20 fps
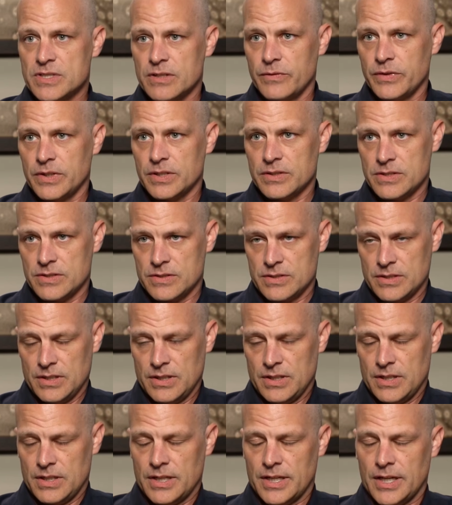if it's
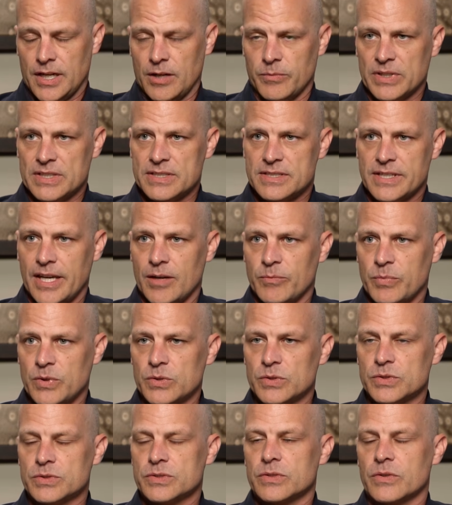
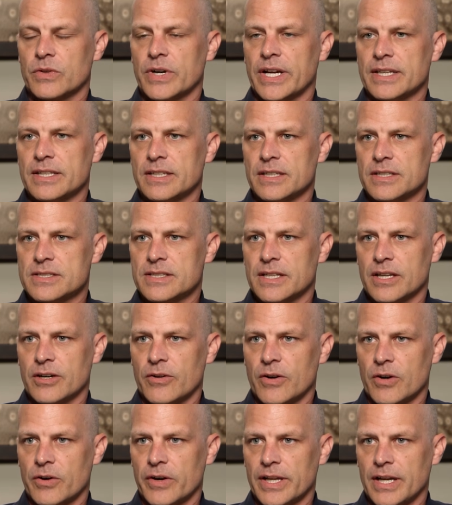examples or ideas that
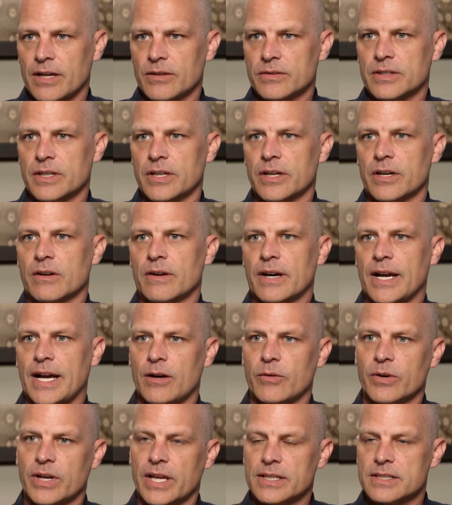are already out there,
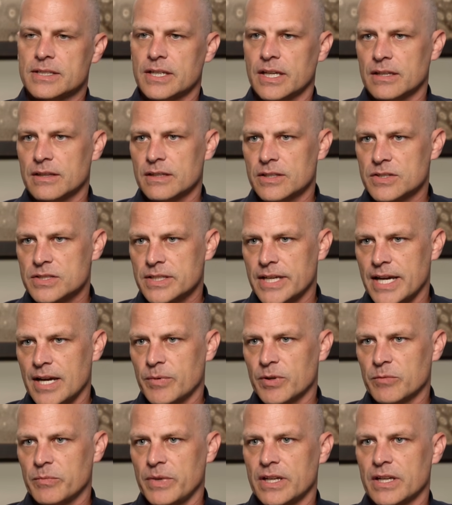how would I take this
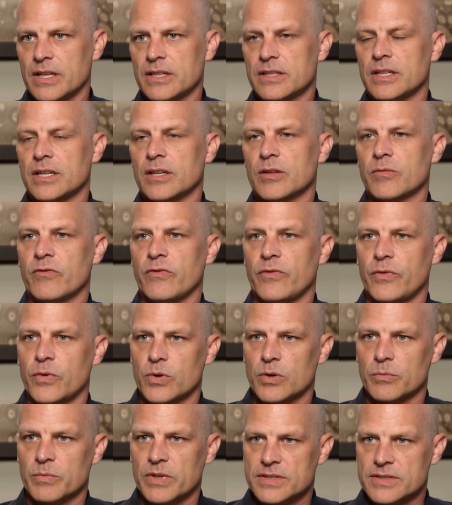topic, main idea, and
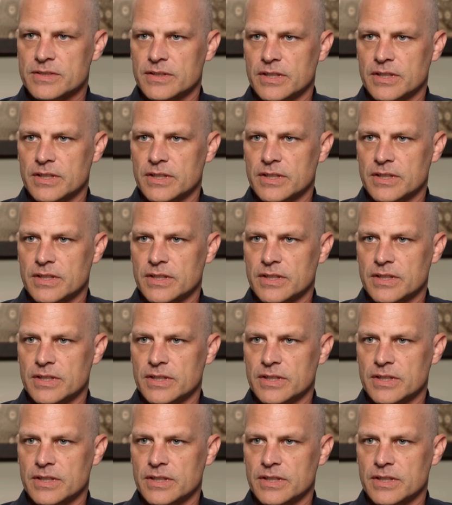form this